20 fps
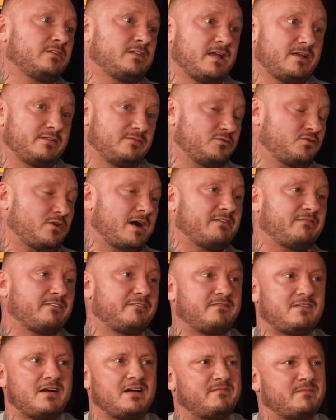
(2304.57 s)
like driving
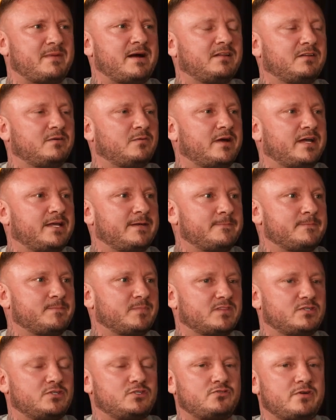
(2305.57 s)
5 mile away
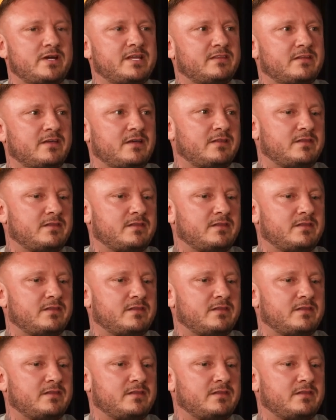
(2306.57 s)
to train there?